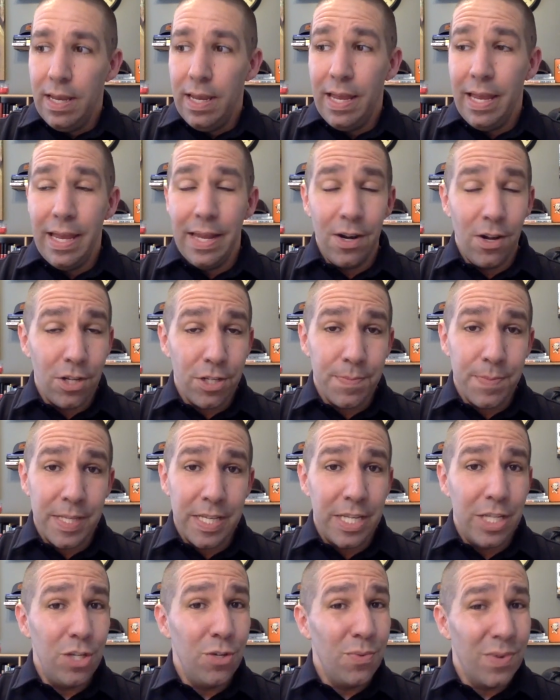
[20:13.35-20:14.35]
And ultimately,
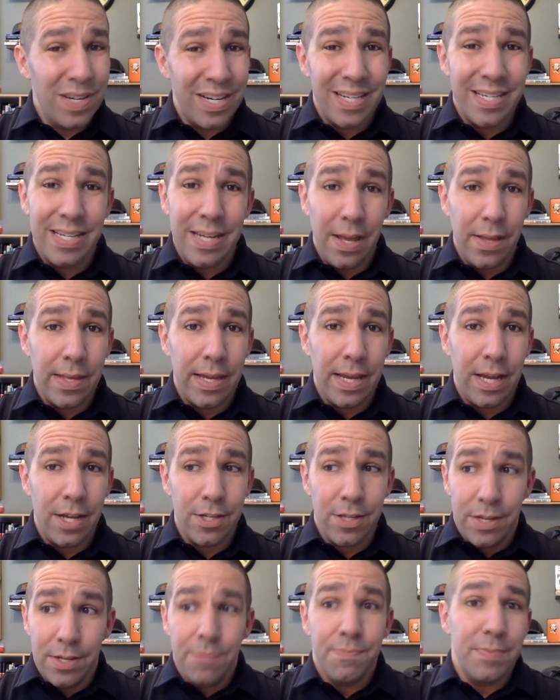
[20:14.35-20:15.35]
you wanted to sell the house
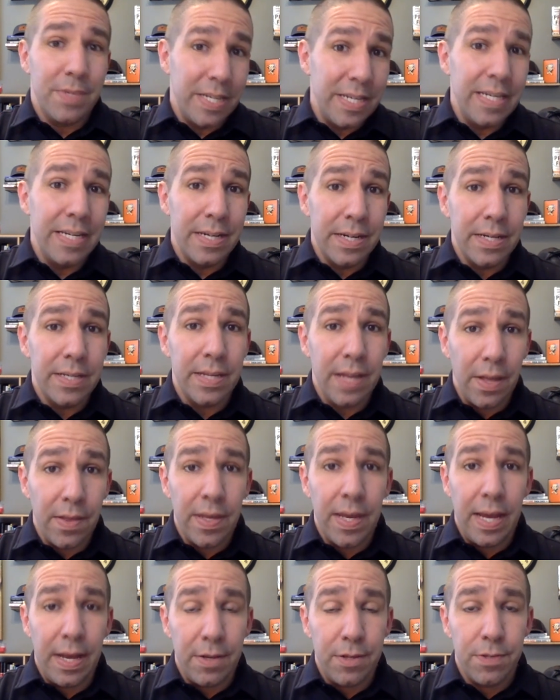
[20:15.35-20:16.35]
because you needed to sell the
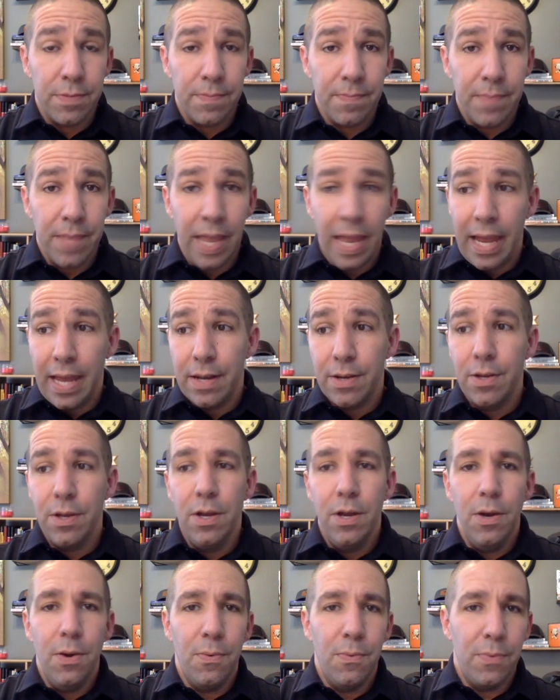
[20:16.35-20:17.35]
house. And
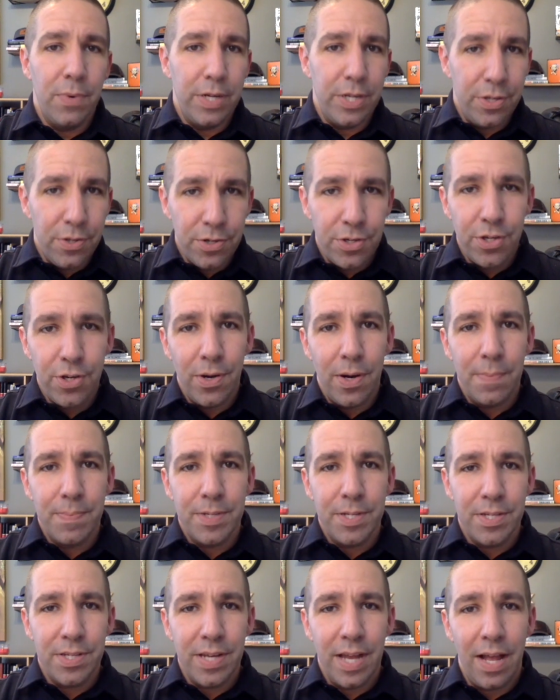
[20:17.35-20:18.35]
when you show up to
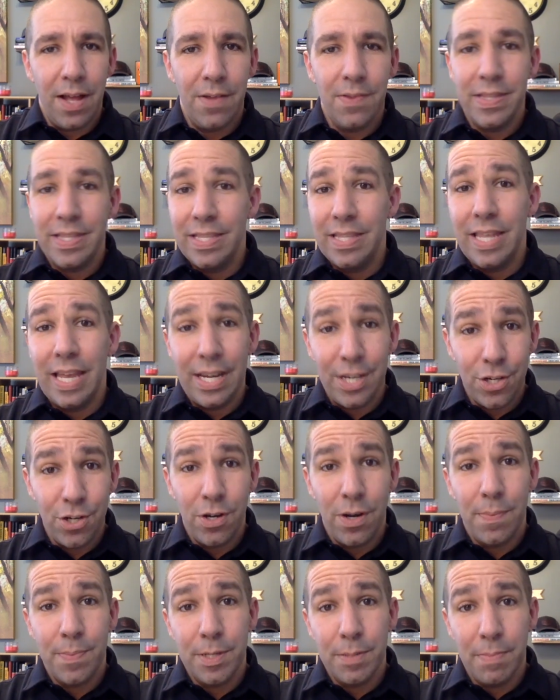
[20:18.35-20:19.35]
sell and they show
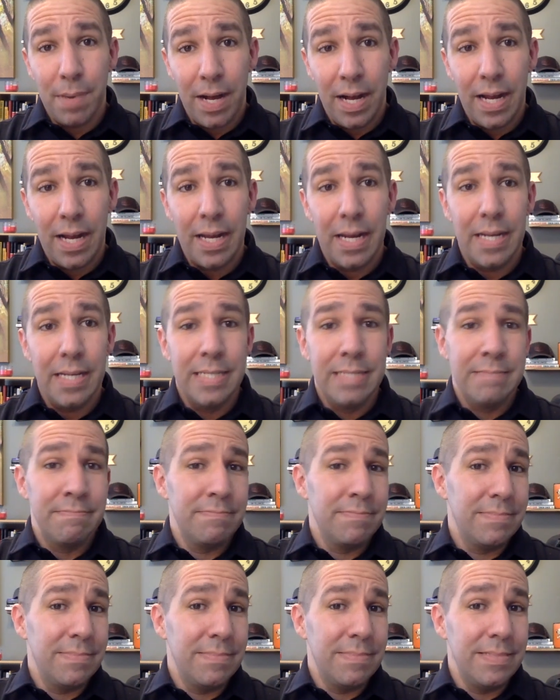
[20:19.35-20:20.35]
up to buy,
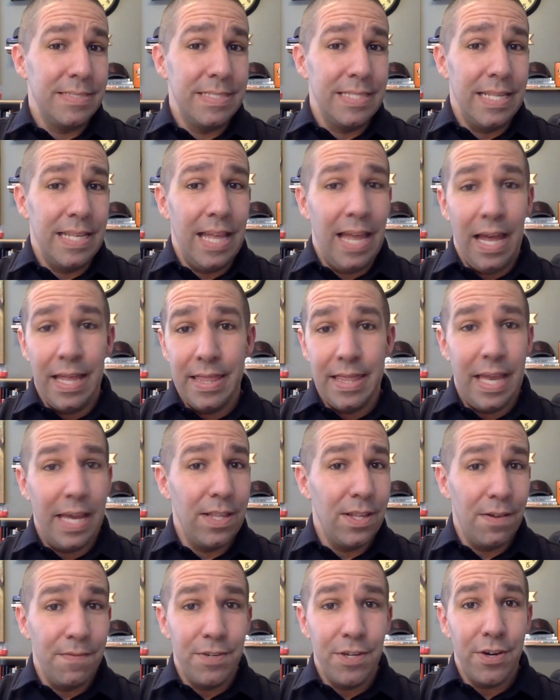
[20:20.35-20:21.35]
they
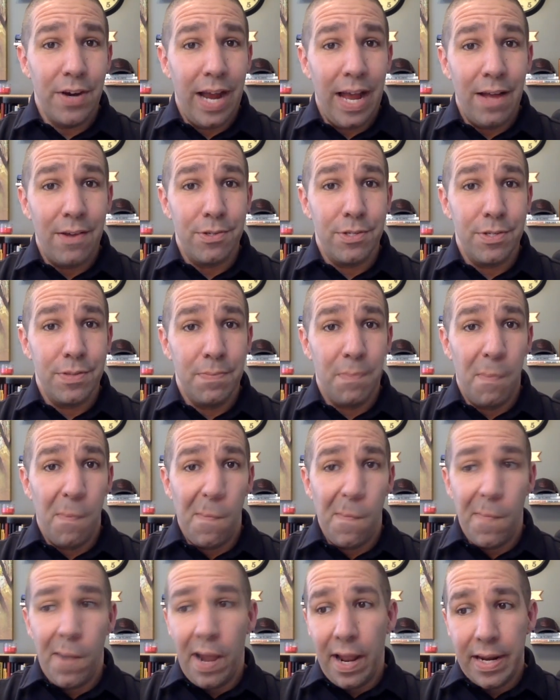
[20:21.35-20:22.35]
loved your house.
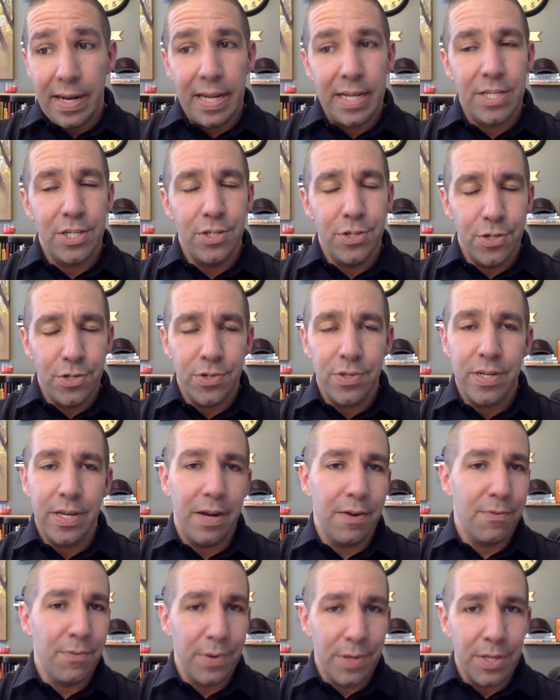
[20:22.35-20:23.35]
And that's usually
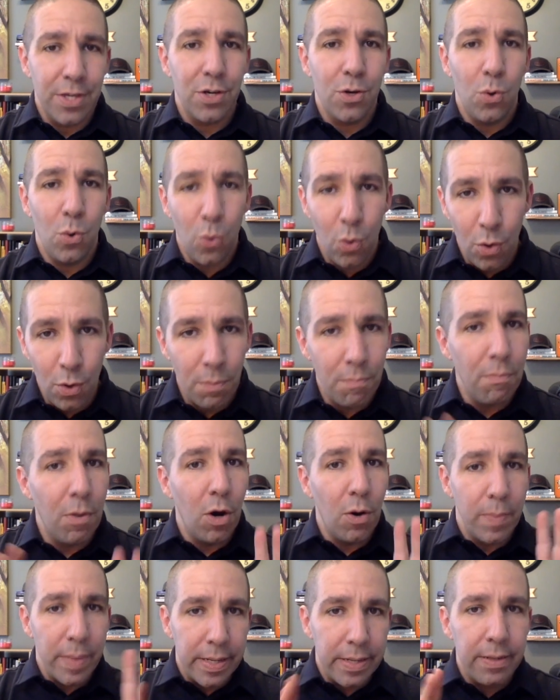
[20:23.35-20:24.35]
a really cool
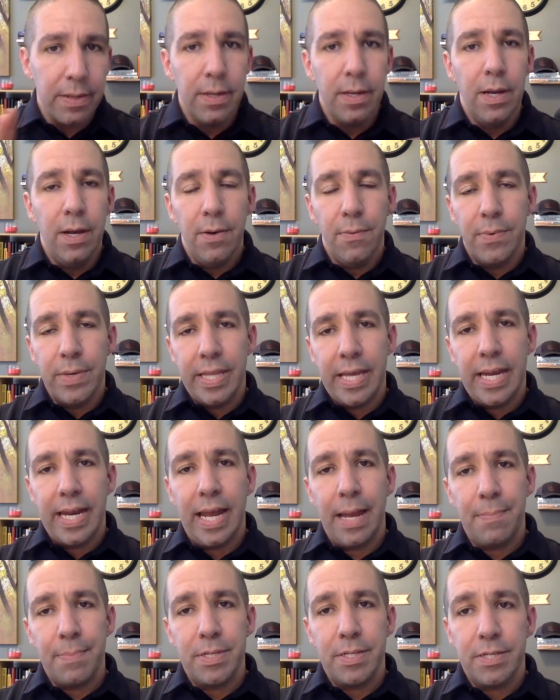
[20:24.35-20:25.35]
moment when that
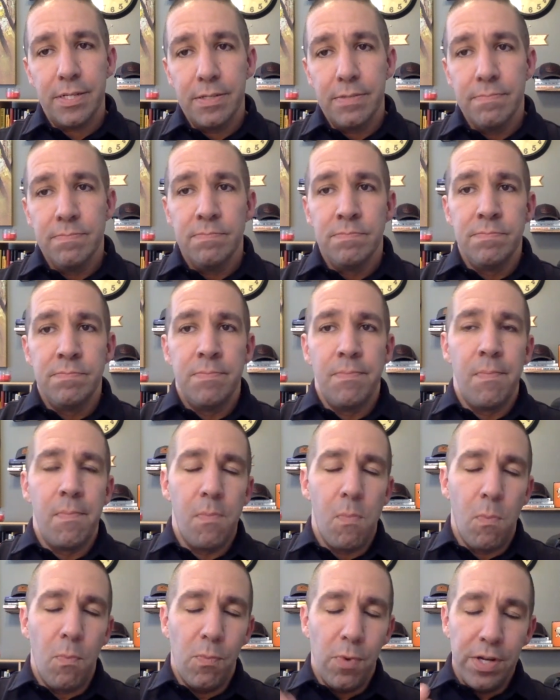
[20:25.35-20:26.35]
happens.
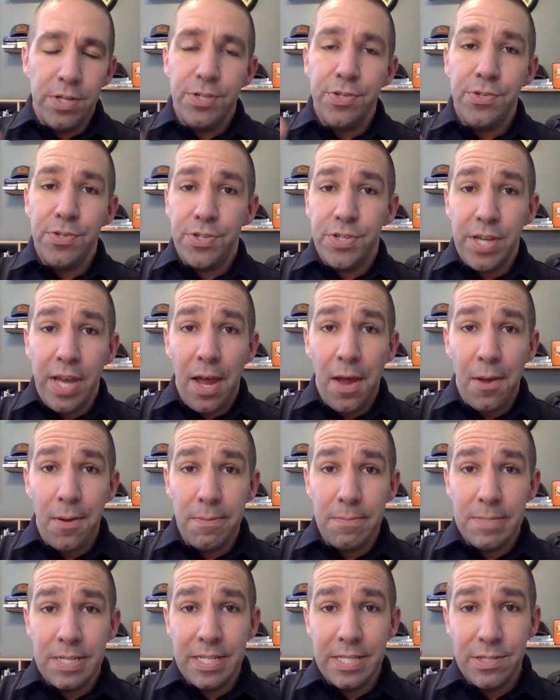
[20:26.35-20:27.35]
Once you
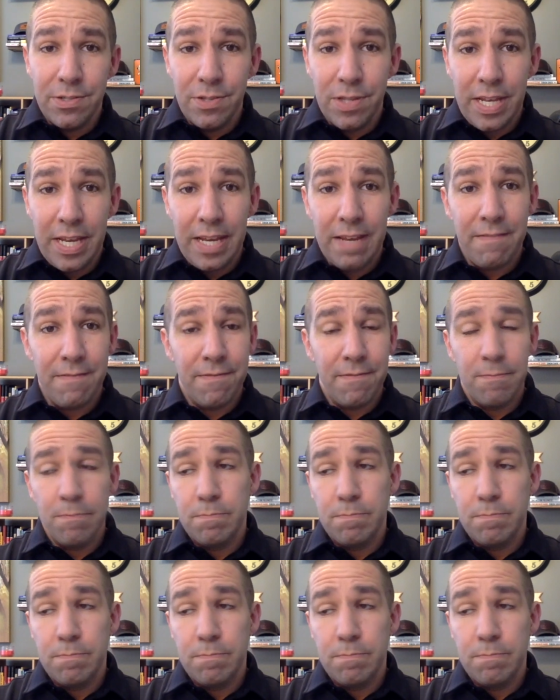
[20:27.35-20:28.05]
sell and you leave,